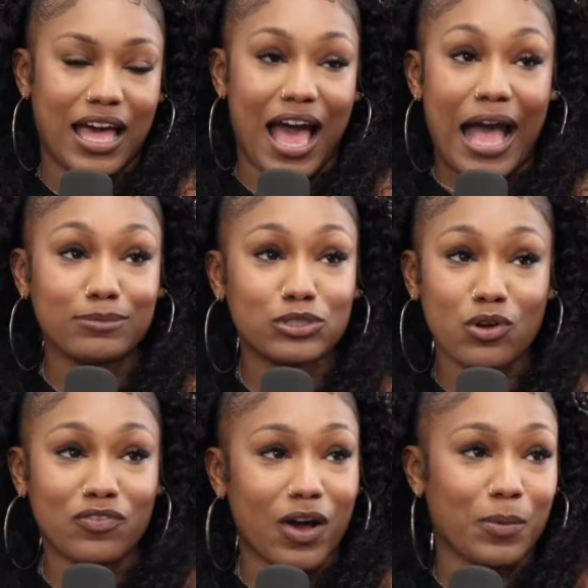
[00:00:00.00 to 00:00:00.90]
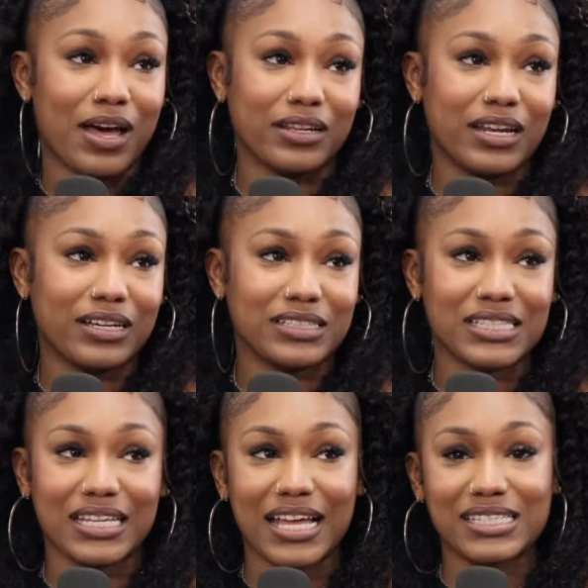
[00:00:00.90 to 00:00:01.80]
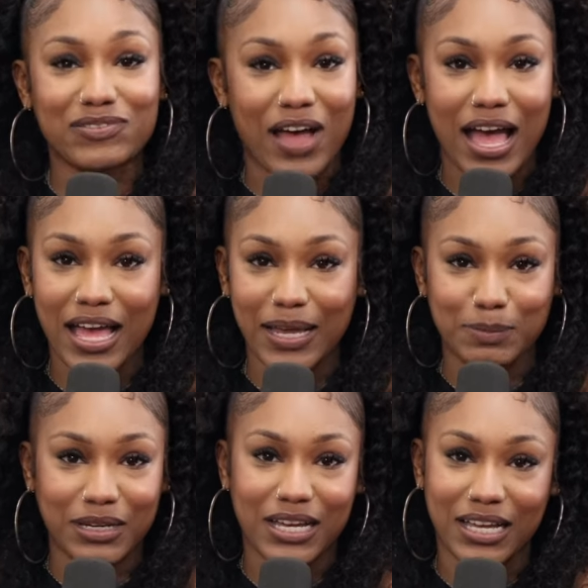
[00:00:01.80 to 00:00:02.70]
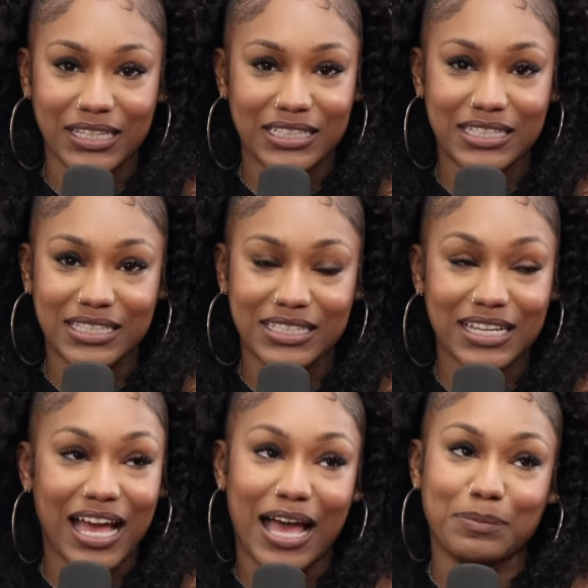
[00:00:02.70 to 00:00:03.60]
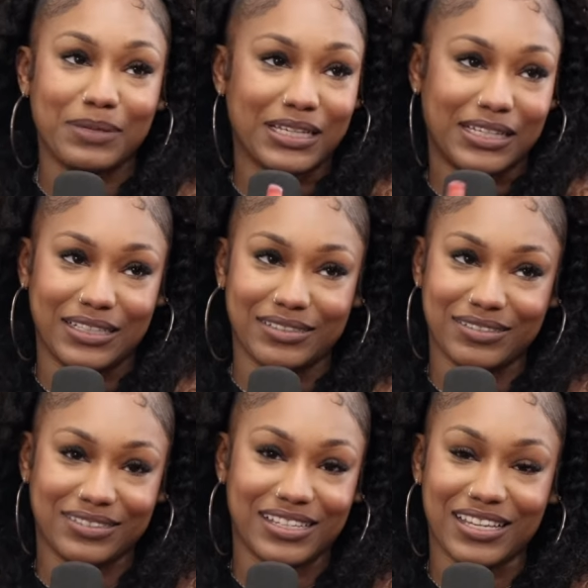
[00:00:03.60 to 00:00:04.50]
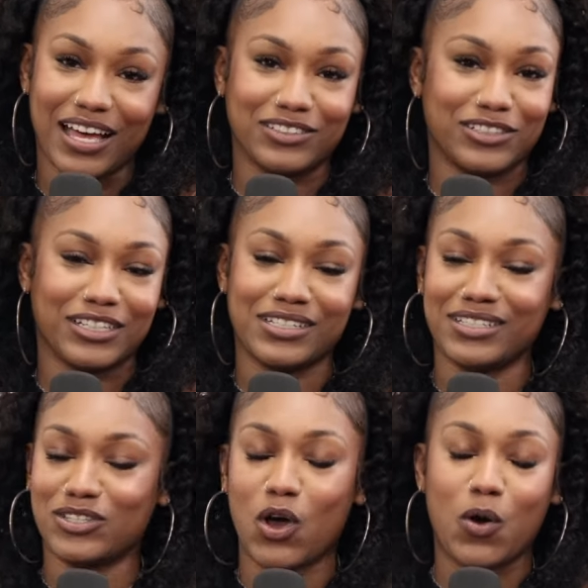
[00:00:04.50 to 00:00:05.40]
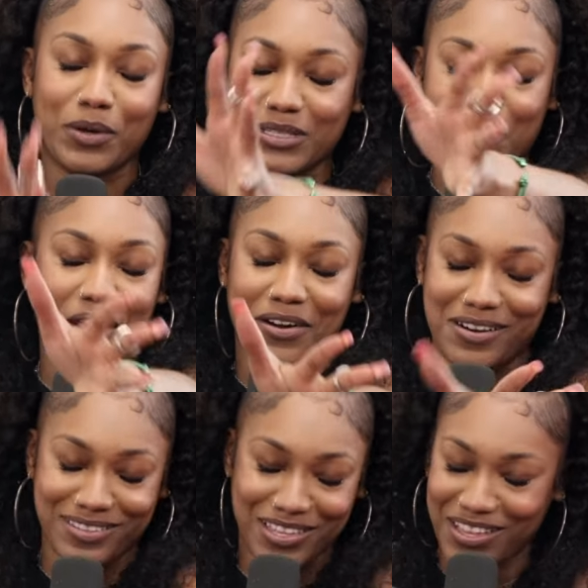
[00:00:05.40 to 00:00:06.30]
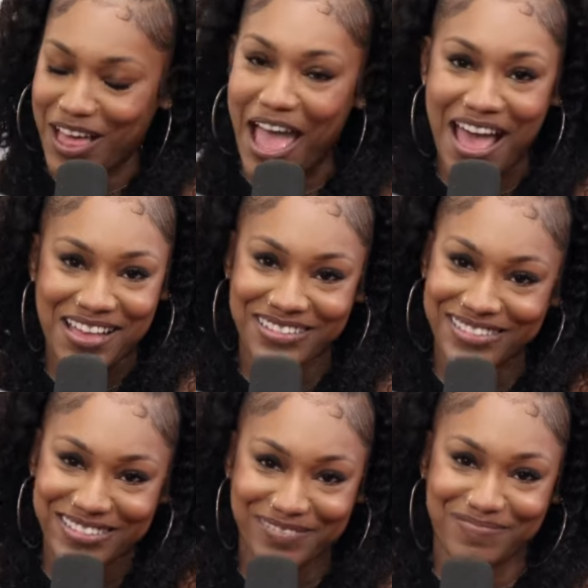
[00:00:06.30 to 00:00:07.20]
I'm just going to fuck with other niggas and that's fine because I'm me. And the other nigga is always better than the last.